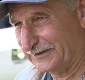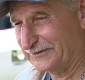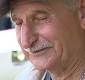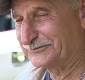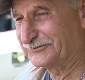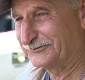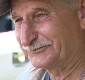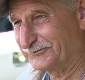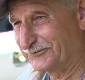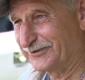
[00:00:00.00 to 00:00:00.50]
He's
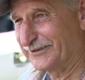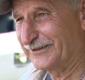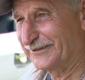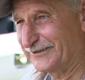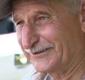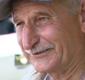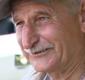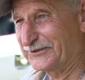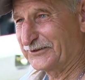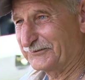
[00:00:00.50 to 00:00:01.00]

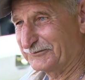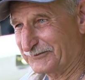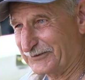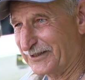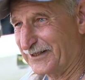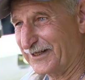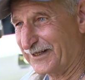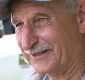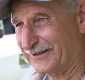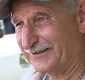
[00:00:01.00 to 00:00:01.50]
really a tough
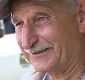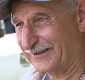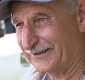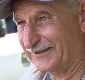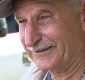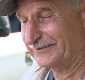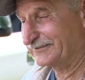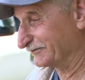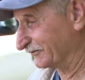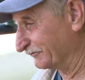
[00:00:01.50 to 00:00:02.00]
guy.
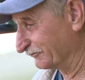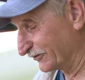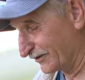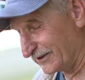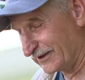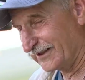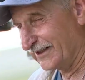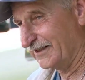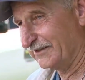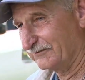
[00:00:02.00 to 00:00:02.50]
I
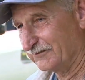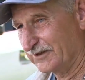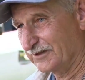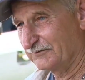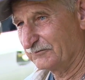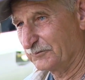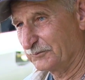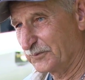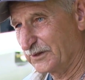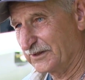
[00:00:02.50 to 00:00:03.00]
really have
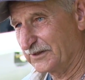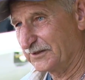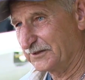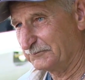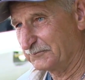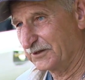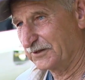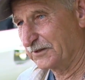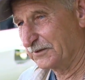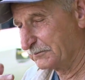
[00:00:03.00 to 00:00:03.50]
never met
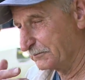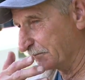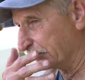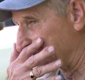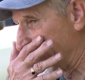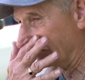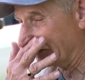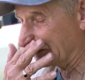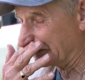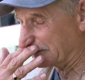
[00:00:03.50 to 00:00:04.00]
him yet
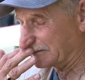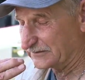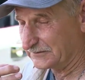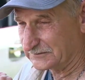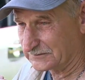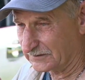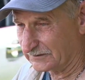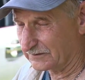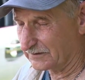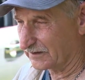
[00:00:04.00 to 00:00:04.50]
because
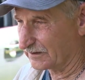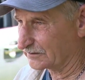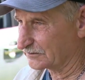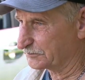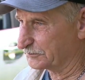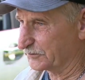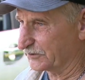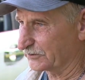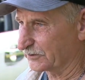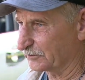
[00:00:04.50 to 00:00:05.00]
he's in the
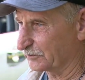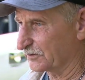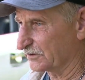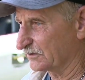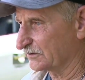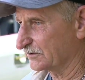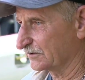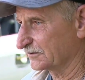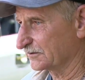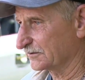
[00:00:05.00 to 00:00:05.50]
hospital,
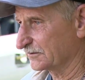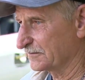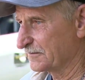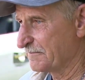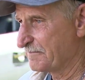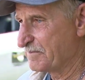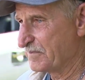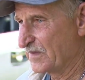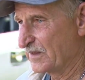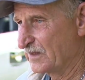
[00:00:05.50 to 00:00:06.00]
but uh,
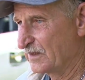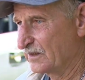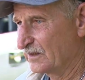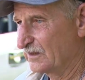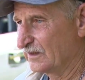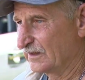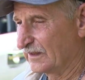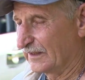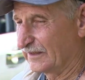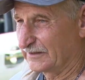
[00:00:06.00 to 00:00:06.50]

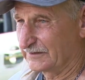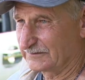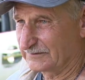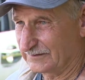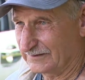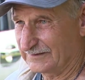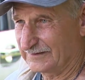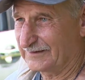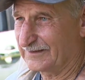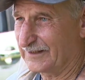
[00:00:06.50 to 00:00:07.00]
he,
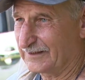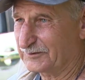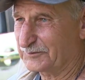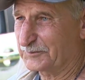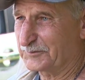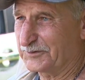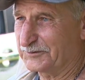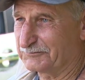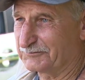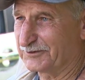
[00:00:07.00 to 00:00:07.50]
he'd have
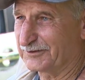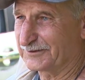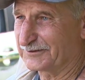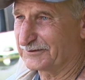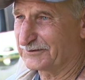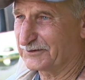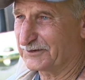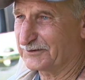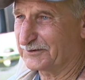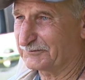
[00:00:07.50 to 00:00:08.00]
to be
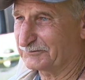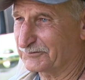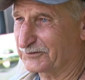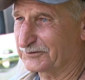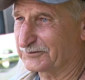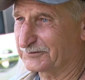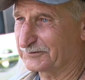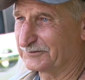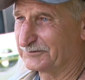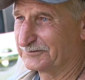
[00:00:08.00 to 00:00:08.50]
really tough
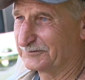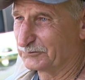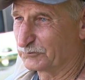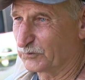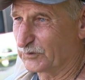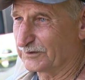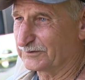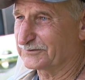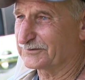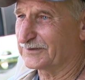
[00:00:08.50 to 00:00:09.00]
to
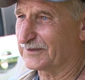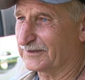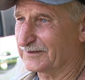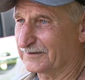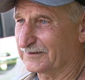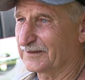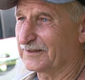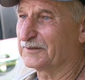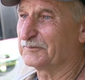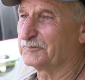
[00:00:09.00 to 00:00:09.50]

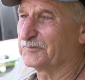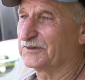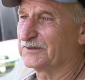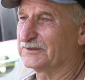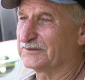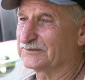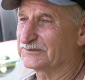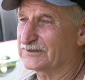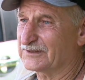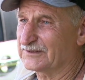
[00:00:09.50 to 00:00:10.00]
withstand that
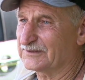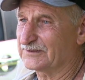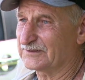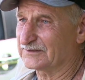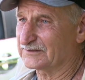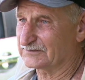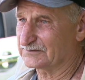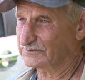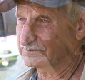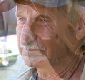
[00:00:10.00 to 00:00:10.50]
many stings.